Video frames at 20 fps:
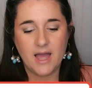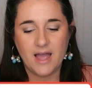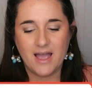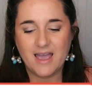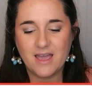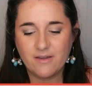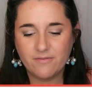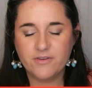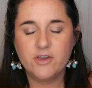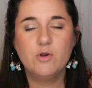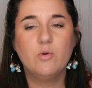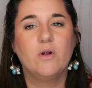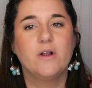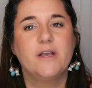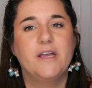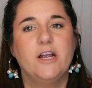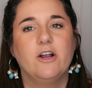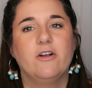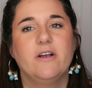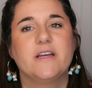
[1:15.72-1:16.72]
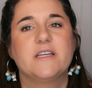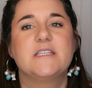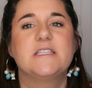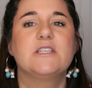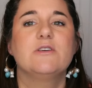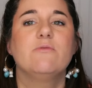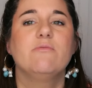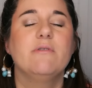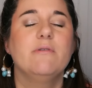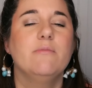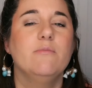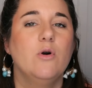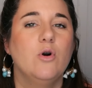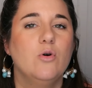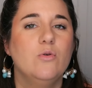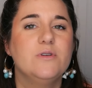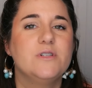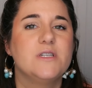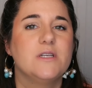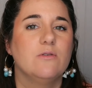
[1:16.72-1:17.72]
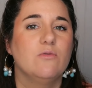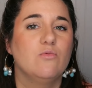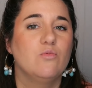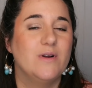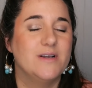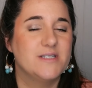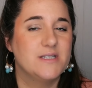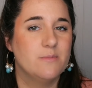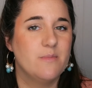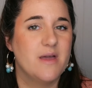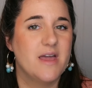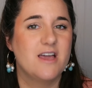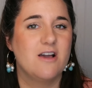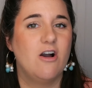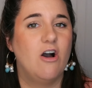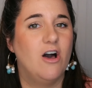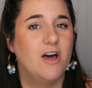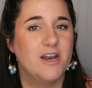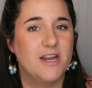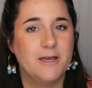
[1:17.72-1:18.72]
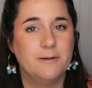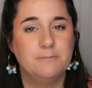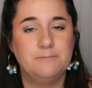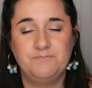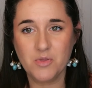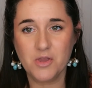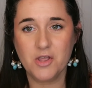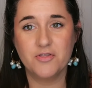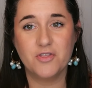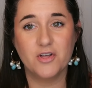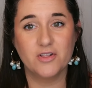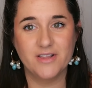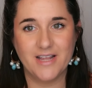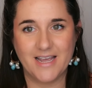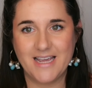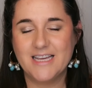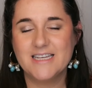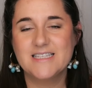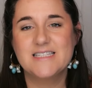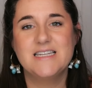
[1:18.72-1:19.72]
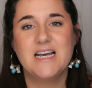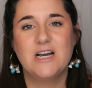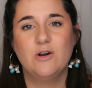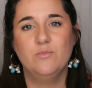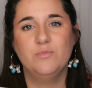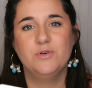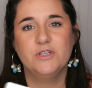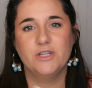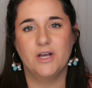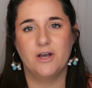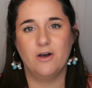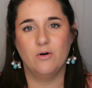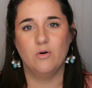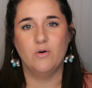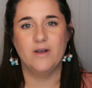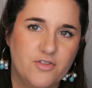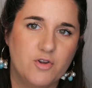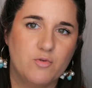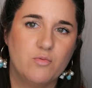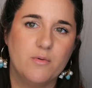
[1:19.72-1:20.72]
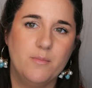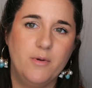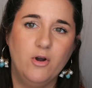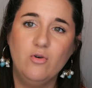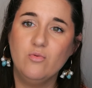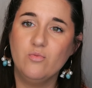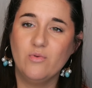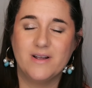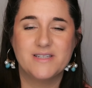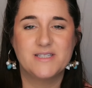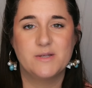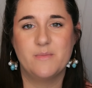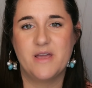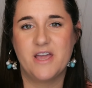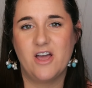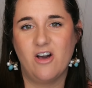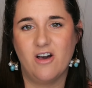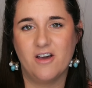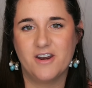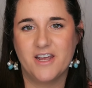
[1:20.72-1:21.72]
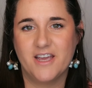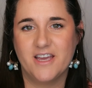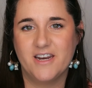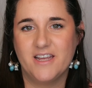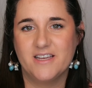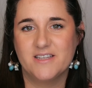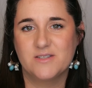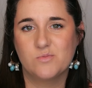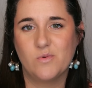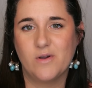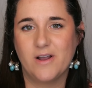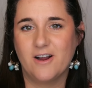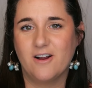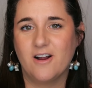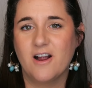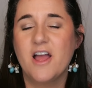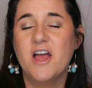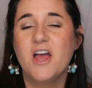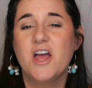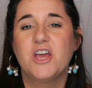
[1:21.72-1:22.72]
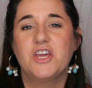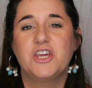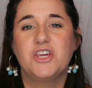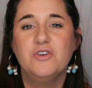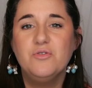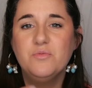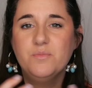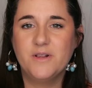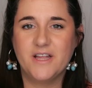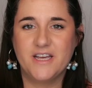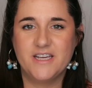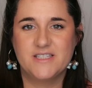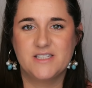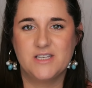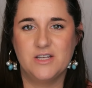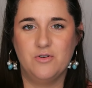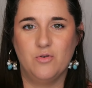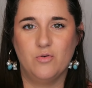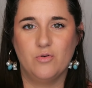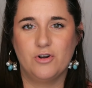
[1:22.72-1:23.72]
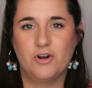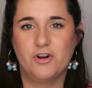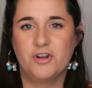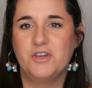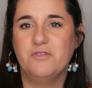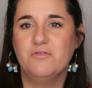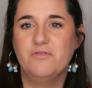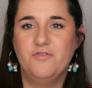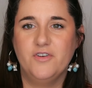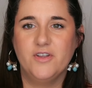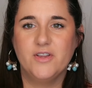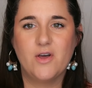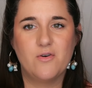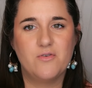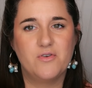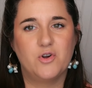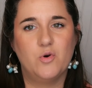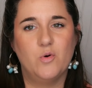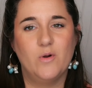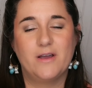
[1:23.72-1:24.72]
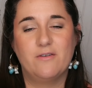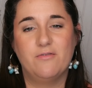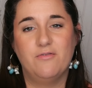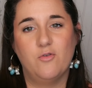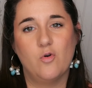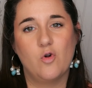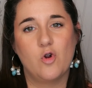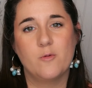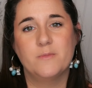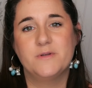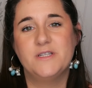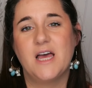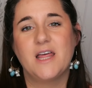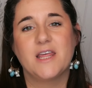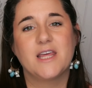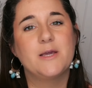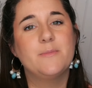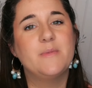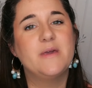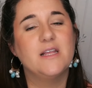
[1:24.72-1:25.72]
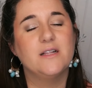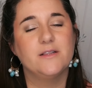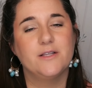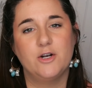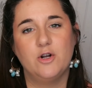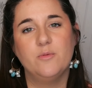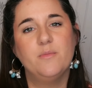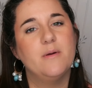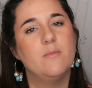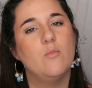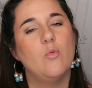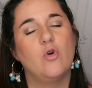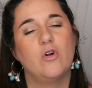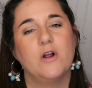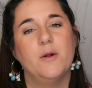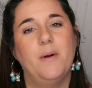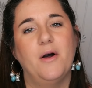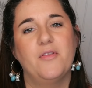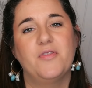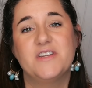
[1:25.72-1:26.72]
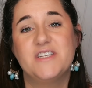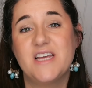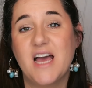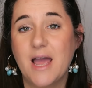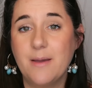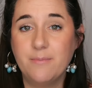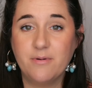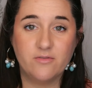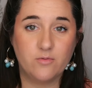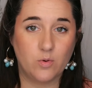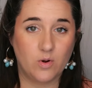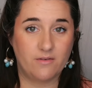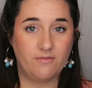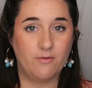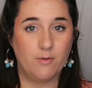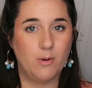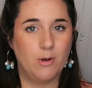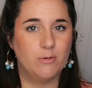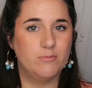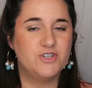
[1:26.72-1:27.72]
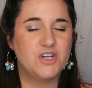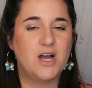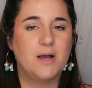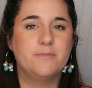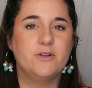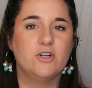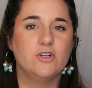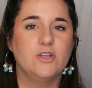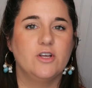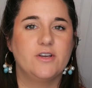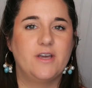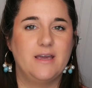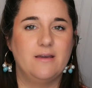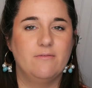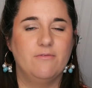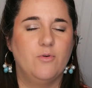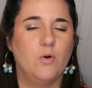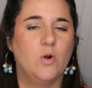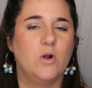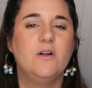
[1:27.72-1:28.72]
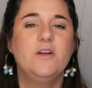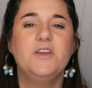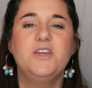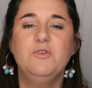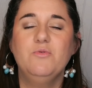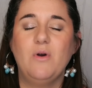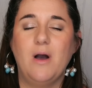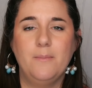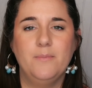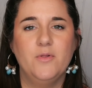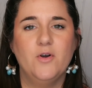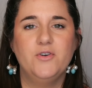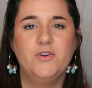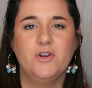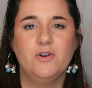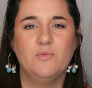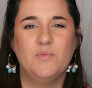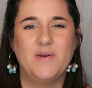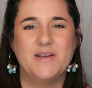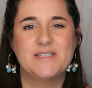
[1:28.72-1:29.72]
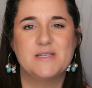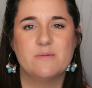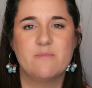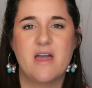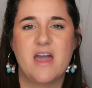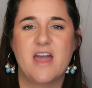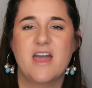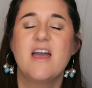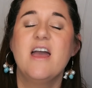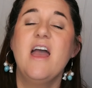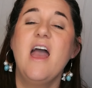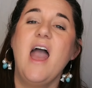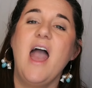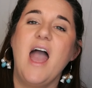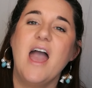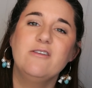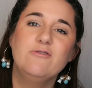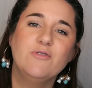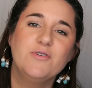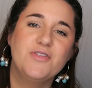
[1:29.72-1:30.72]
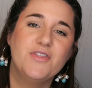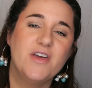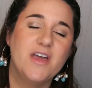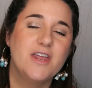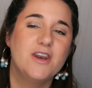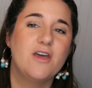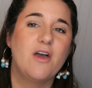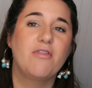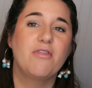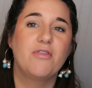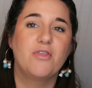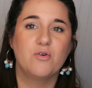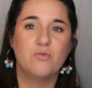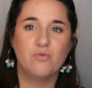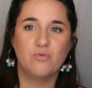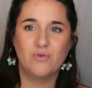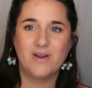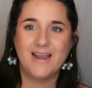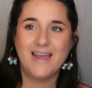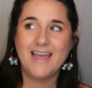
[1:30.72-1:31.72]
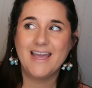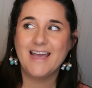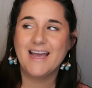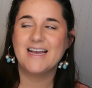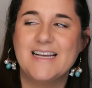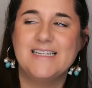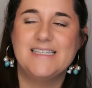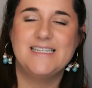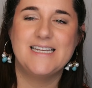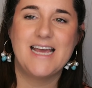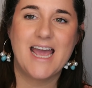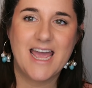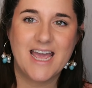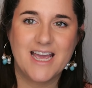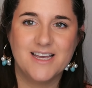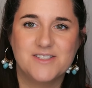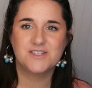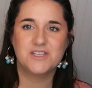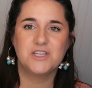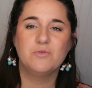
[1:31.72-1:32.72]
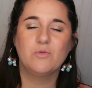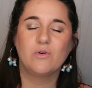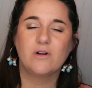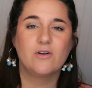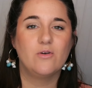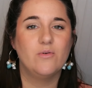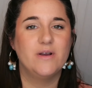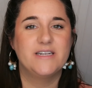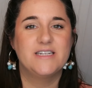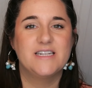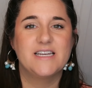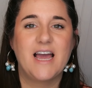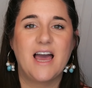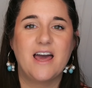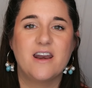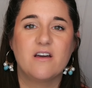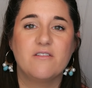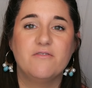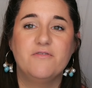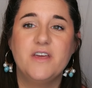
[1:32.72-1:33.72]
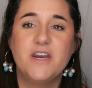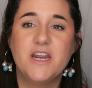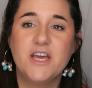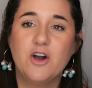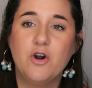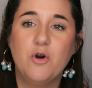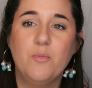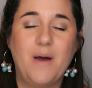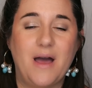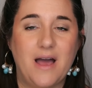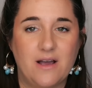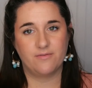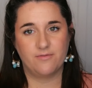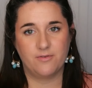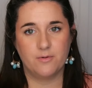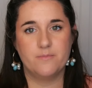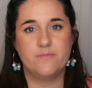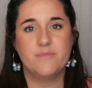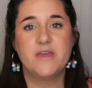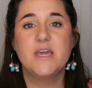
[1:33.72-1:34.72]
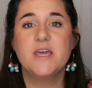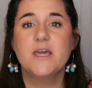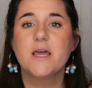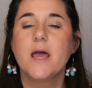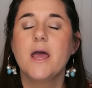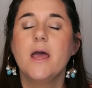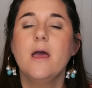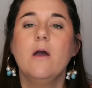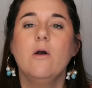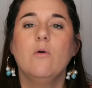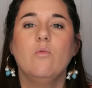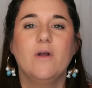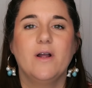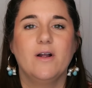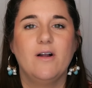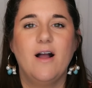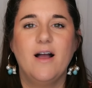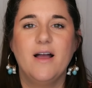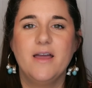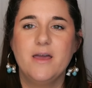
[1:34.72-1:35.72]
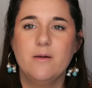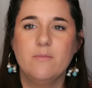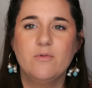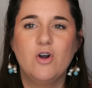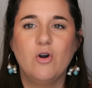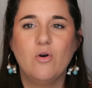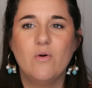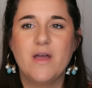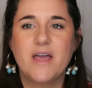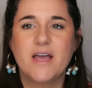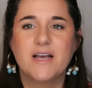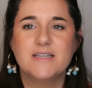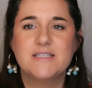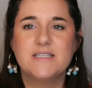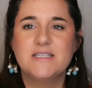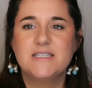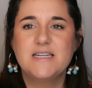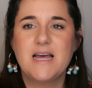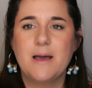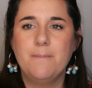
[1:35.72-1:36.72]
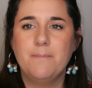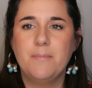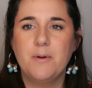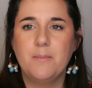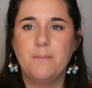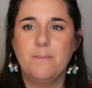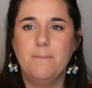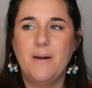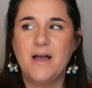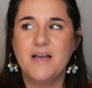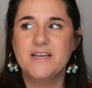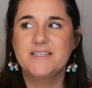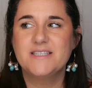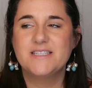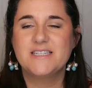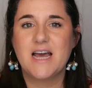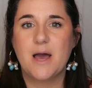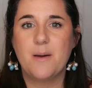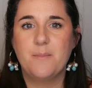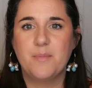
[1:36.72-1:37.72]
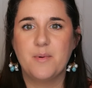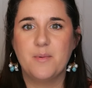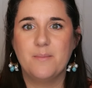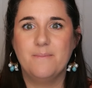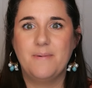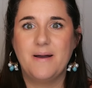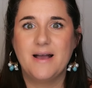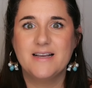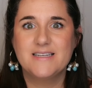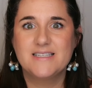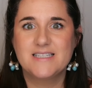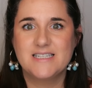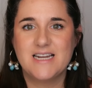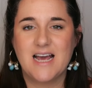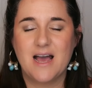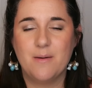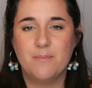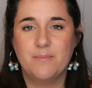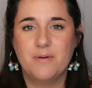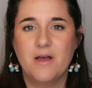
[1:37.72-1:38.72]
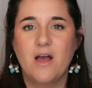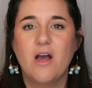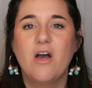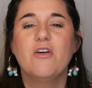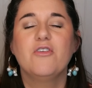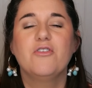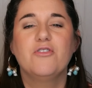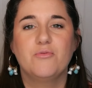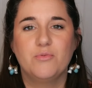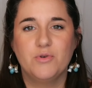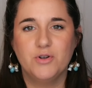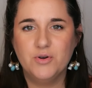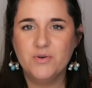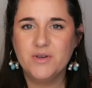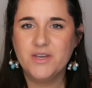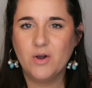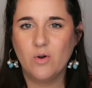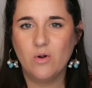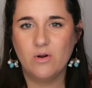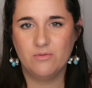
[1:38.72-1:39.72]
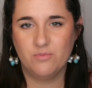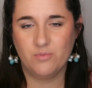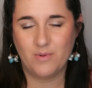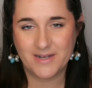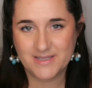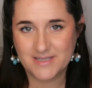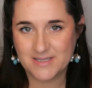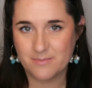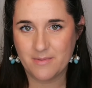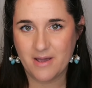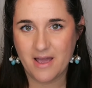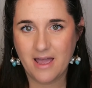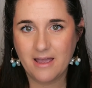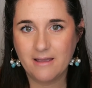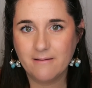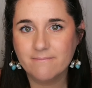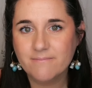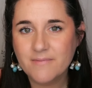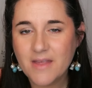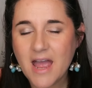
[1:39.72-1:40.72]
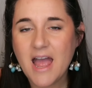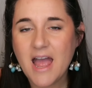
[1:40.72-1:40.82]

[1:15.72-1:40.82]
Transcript: if you are curious, the remote resume audit, the link is down below. The remote resume audit is where you place an order, you fill out a quick form telling me a little bit more about the type of work from home job you're looking for. You upload your resume, and within 3 days, you are going to get a video back from me where I am going step by step by step through your resume